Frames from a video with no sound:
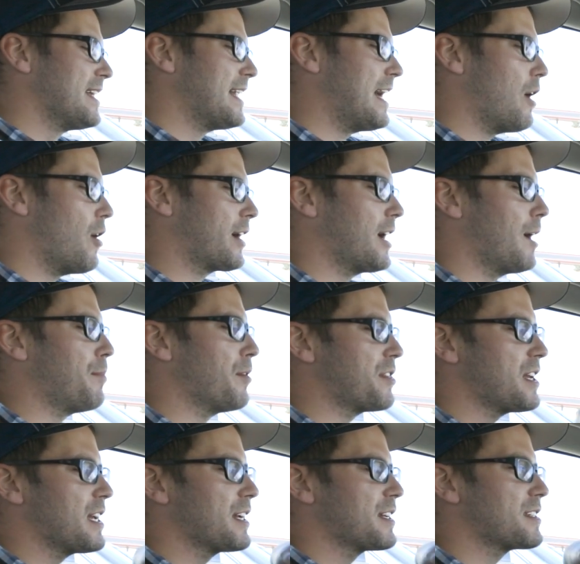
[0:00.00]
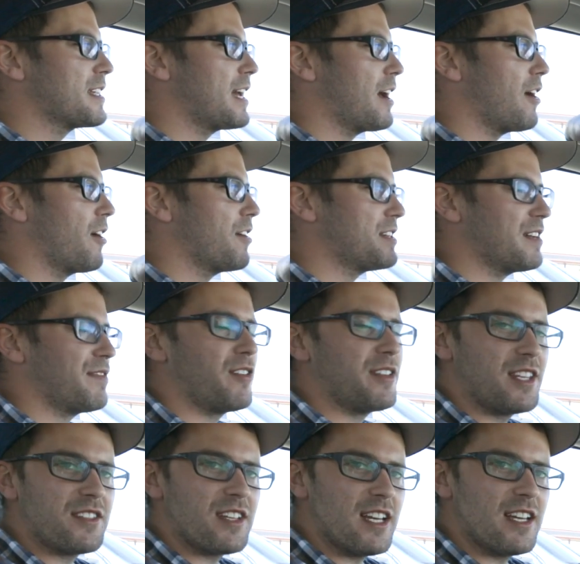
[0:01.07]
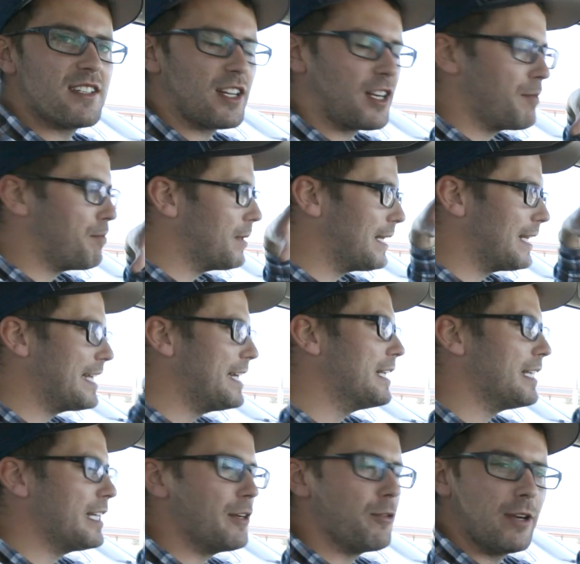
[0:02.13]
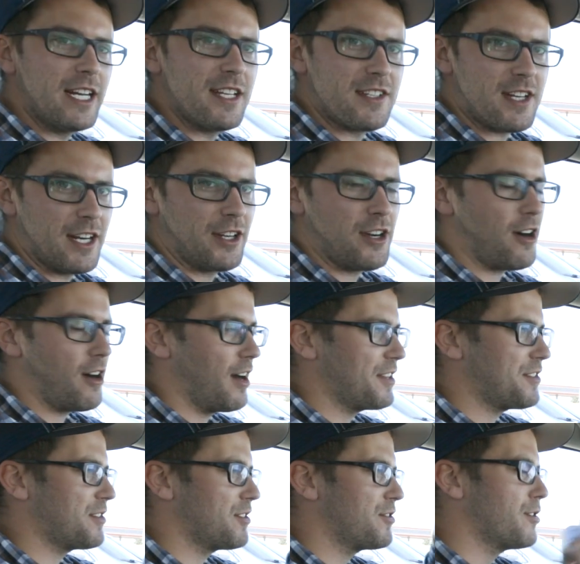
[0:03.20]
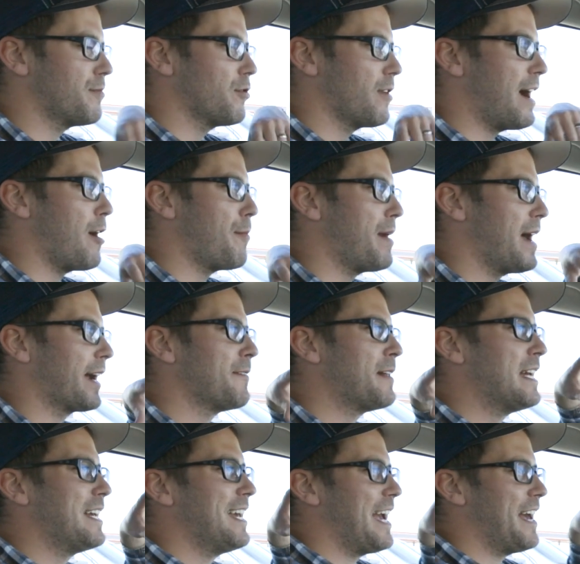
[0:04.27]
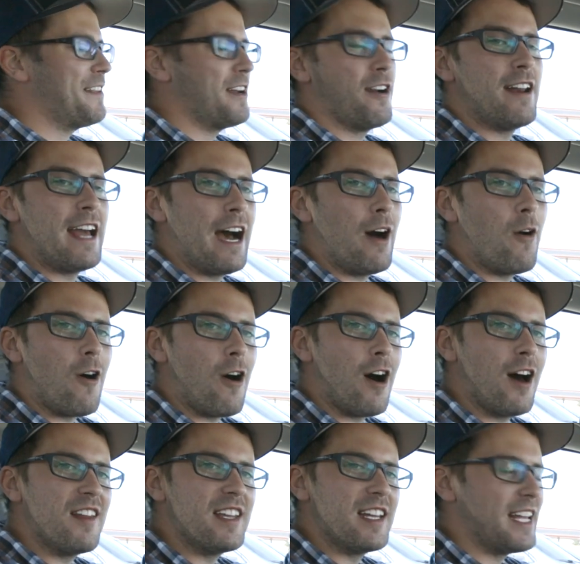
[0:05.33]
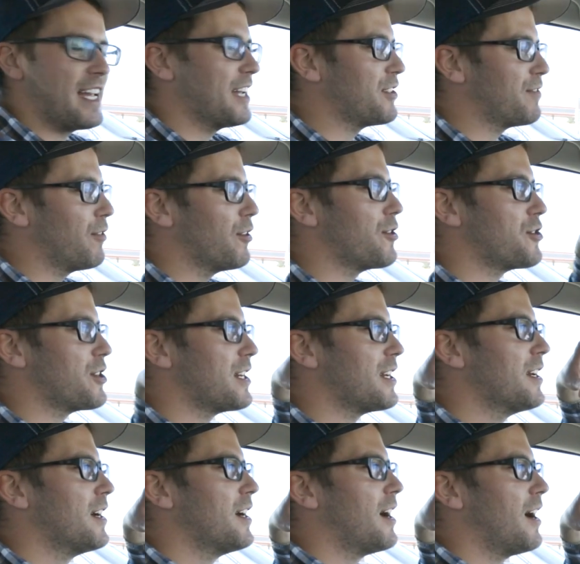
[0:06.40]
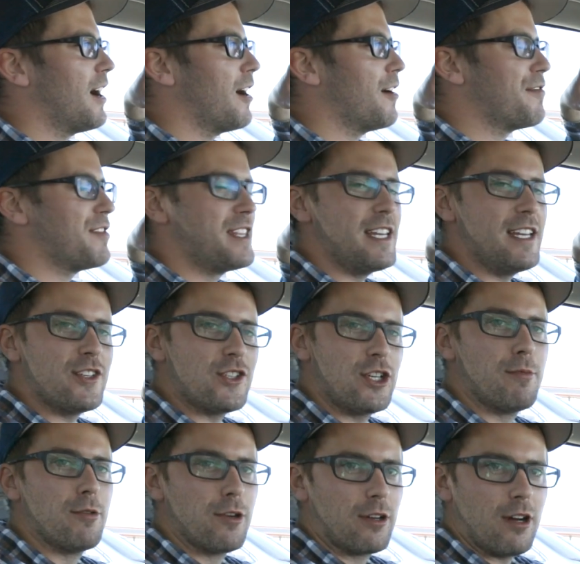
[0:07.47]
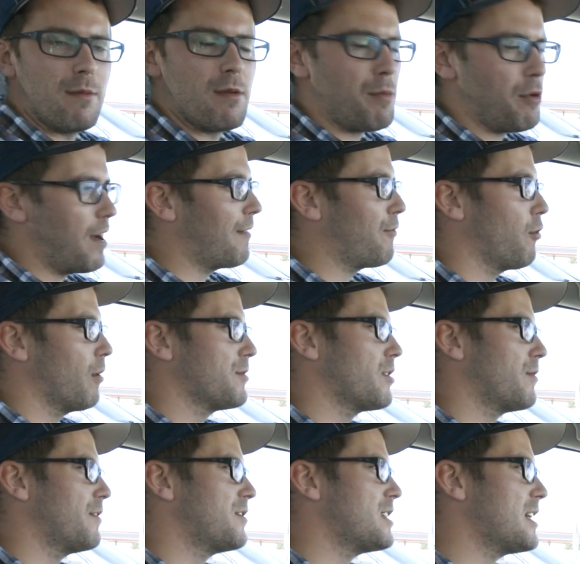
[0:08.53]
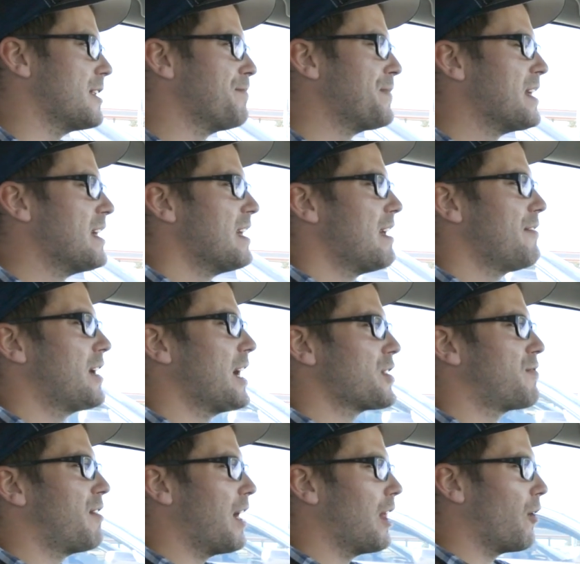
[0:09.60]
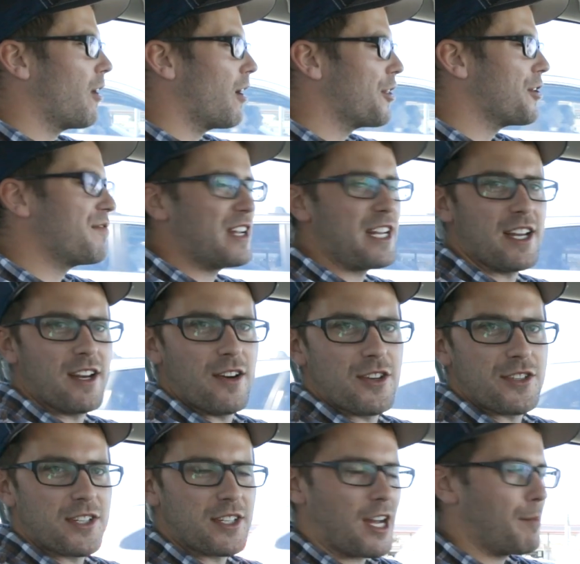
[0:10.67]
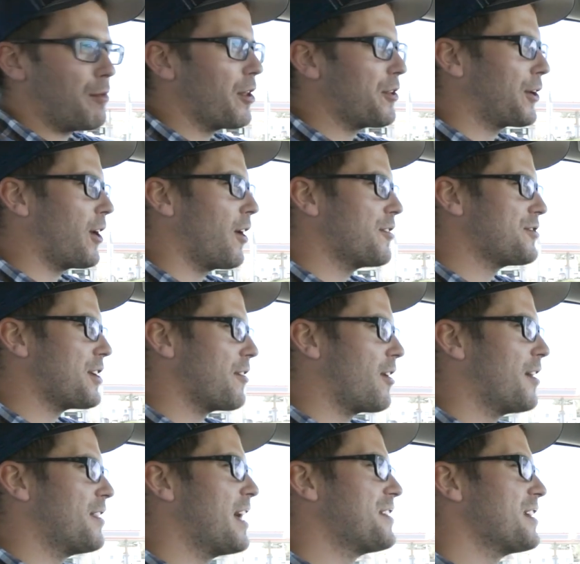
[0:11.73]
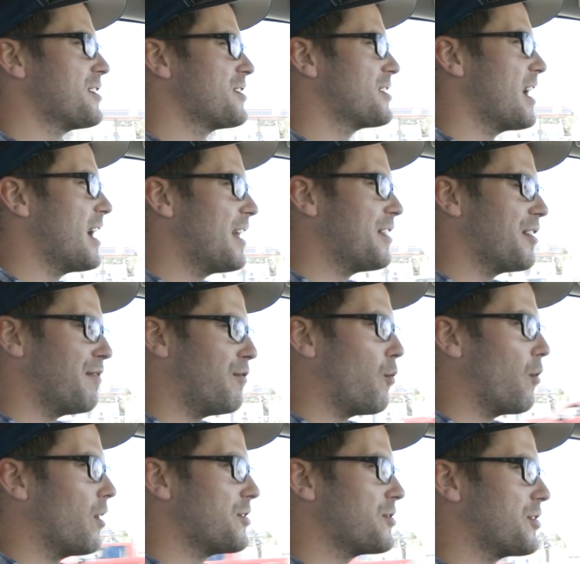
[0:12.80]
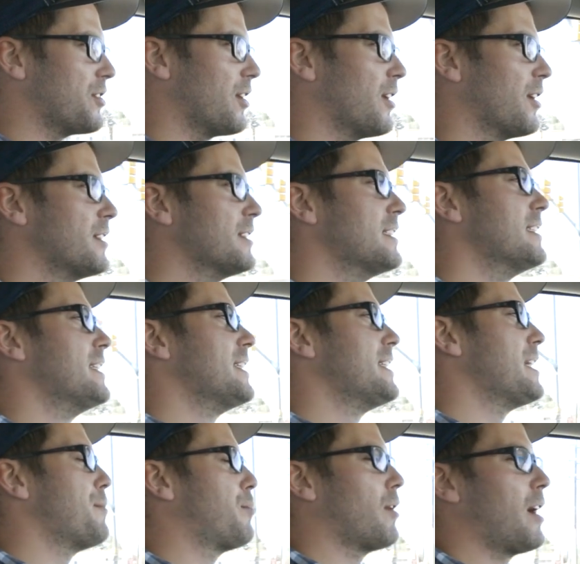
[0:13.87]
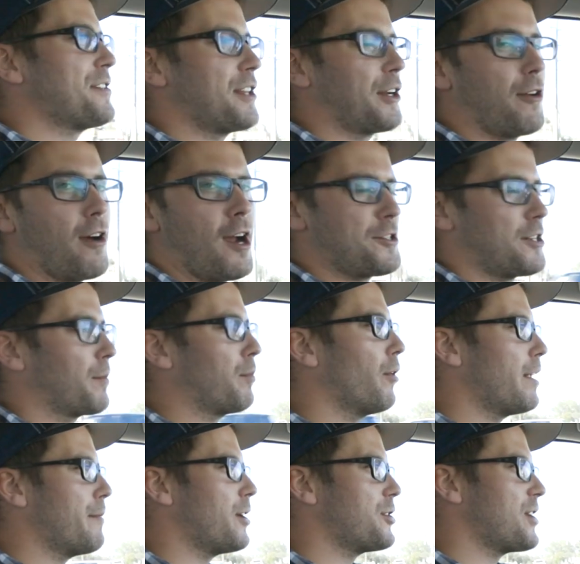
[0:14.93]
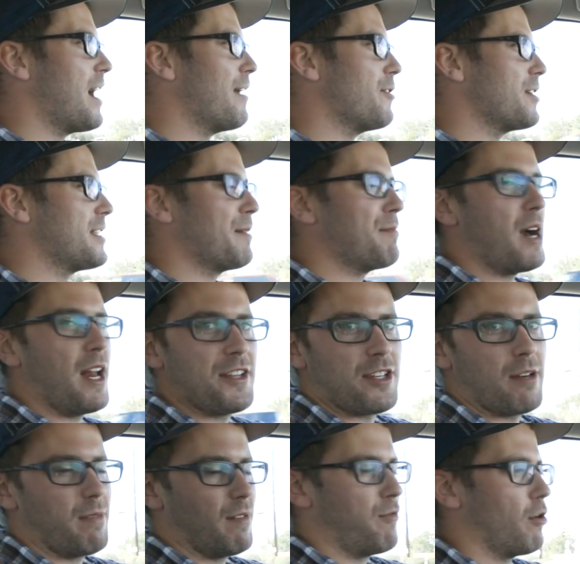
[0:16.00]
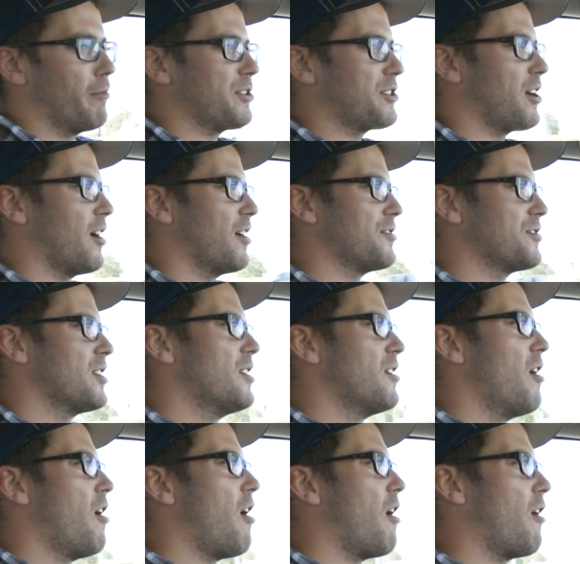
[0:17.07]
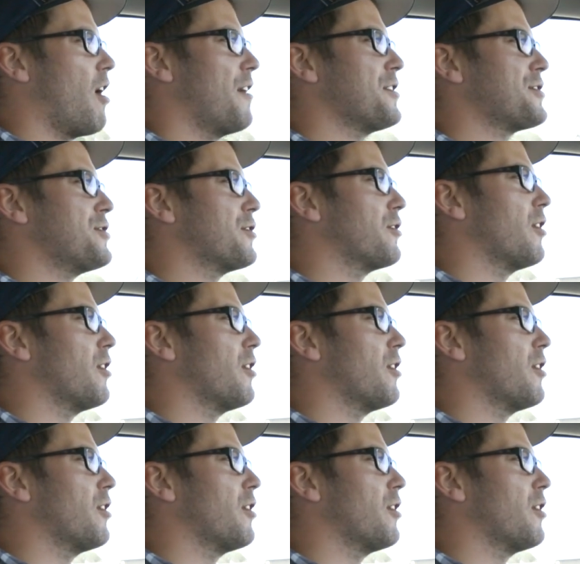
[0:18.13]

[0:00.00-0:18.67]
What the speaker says: Now, a couple things that are different. This is a completely redesigned car, as is the Subaru Outback. And they are now on the enhanced version of the Subaru Global Platform. So we've seen, if you guys follow our other videos, a couple other cars that are on that, the Ascent, the Forester, the Impreza, the Crosstrek, pretty much everything minus our performance cars are on this new